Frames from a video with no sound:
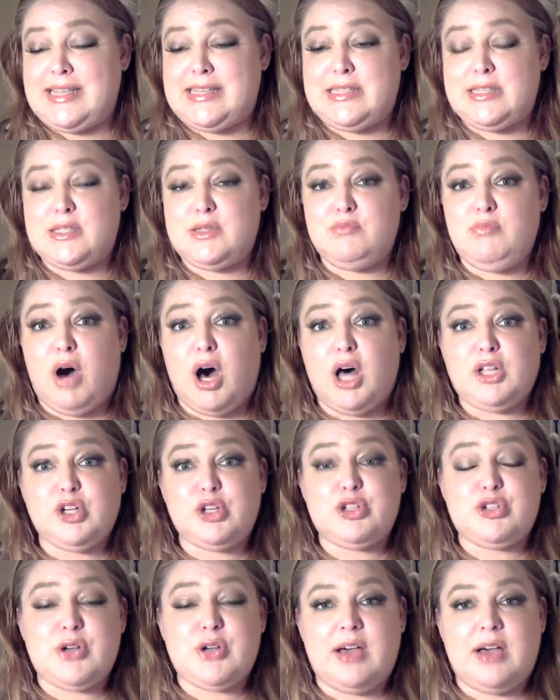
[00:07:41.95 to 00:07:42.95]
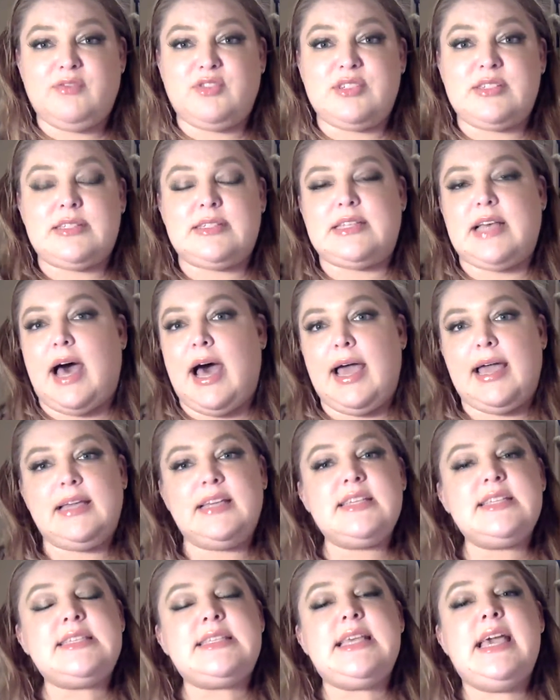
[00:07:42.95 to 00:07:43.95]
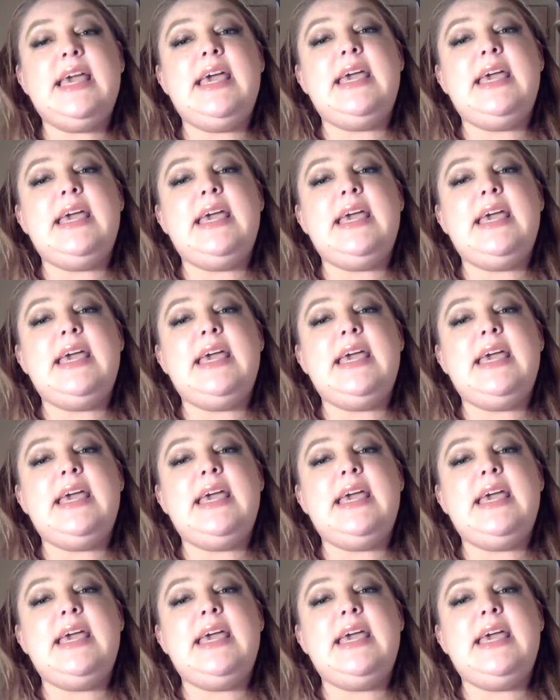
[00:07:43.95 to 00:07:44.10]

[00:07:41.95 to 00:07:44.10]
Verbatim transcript: smaller travel size,